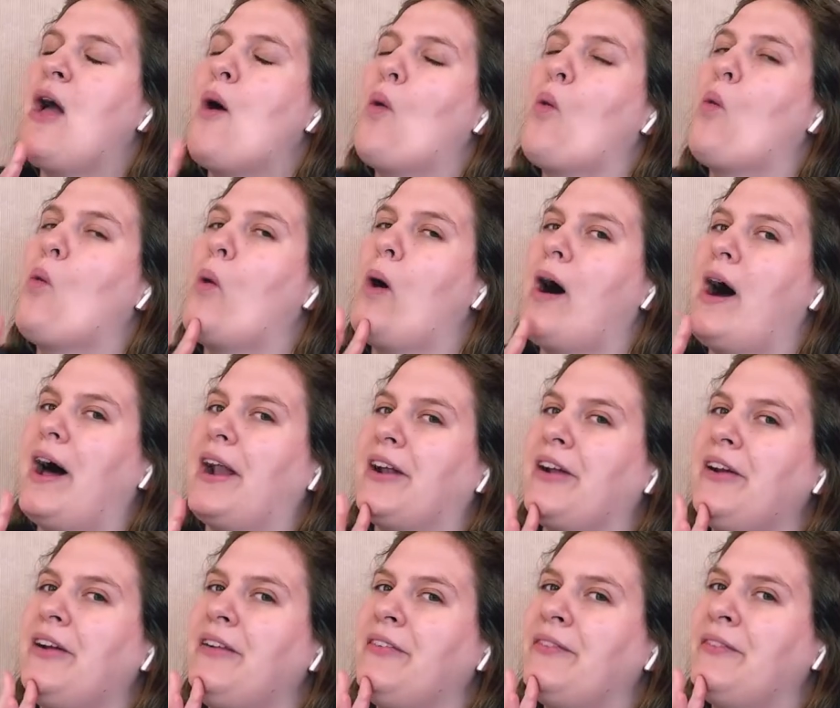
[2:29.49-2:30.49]

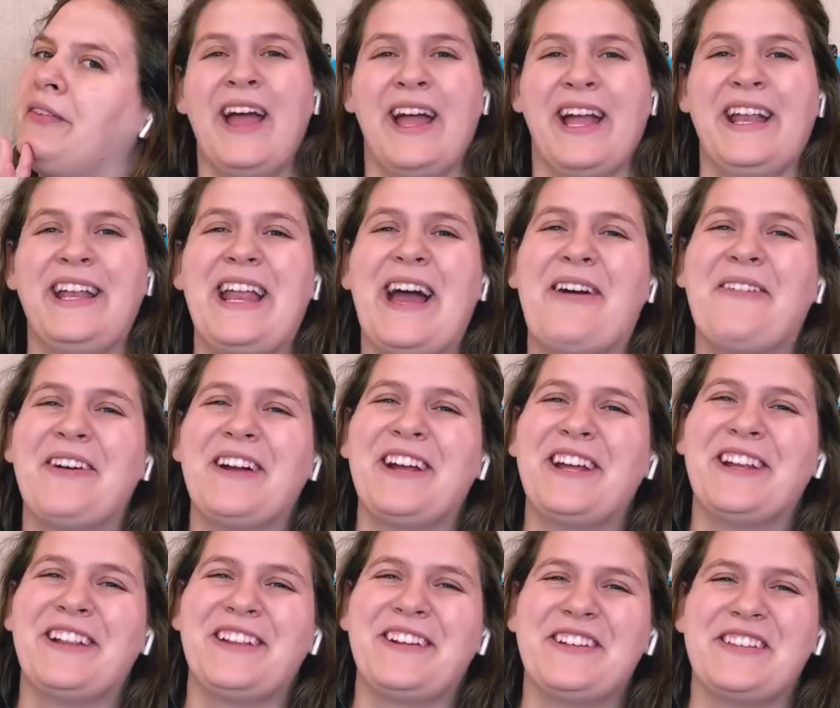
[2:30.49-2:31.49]
Water. And now we're going
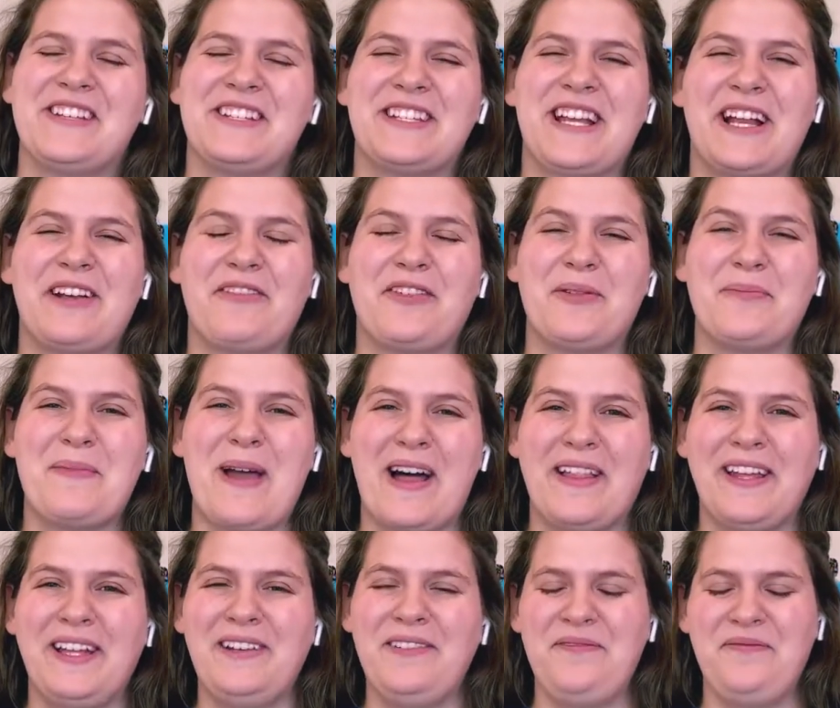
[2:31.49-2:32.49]
to learn the sign for
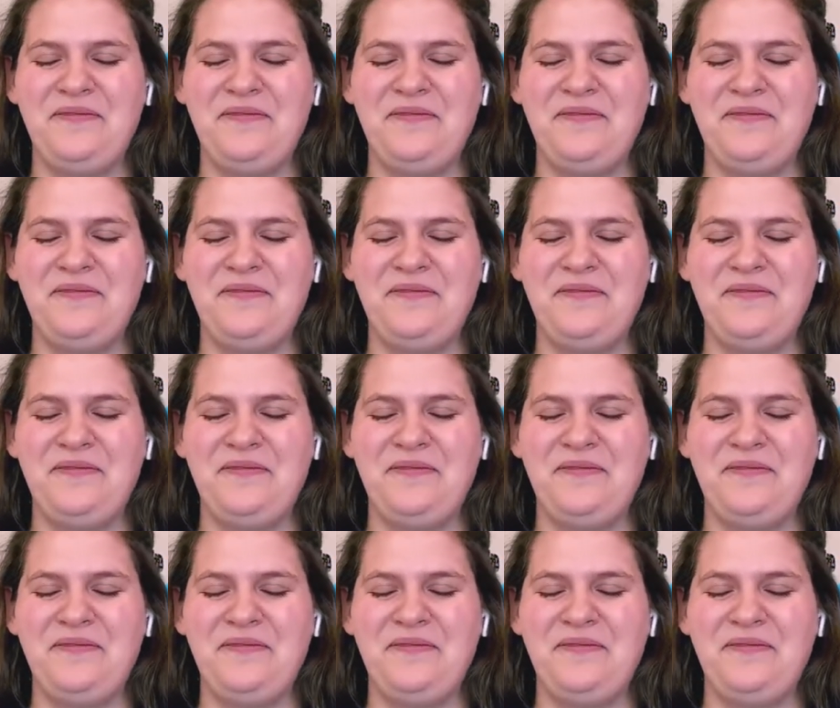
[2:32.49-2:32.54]
melon.